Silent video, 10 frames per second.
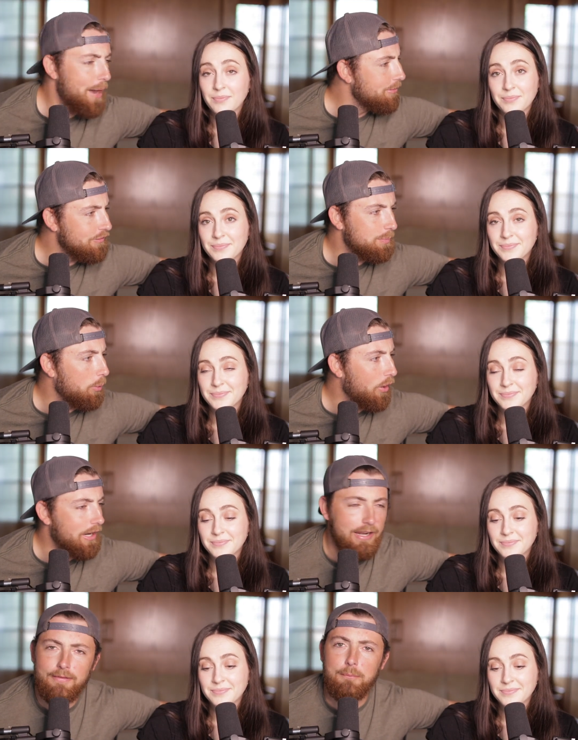Speaker 1: I'm
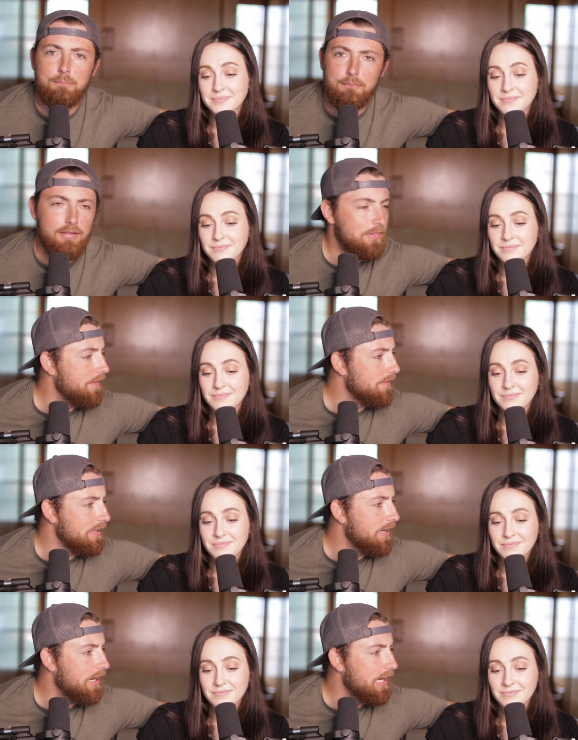disappointed in the in
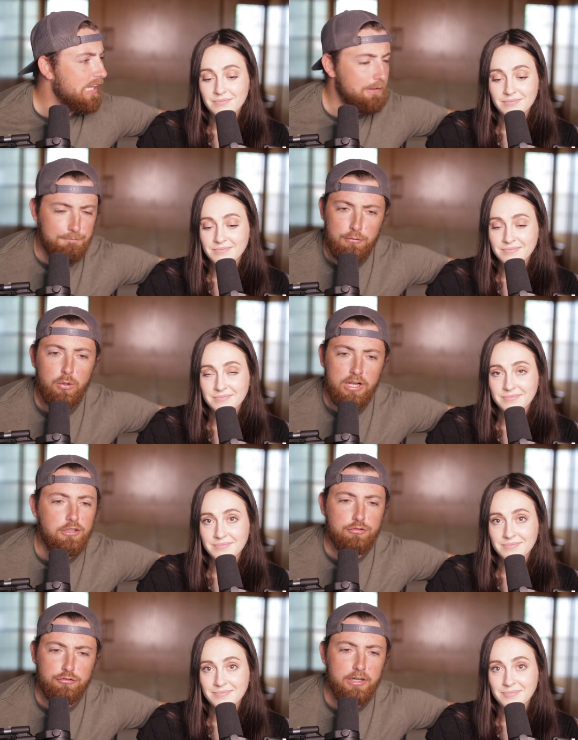the uh, in the food
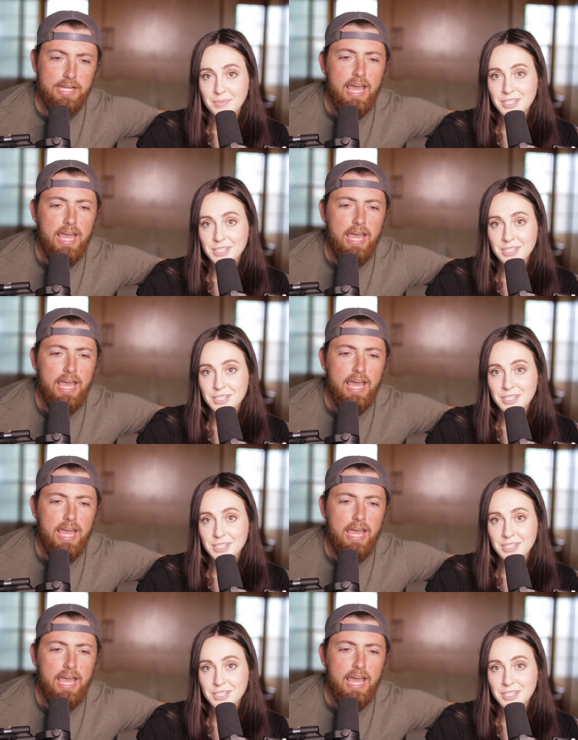industry.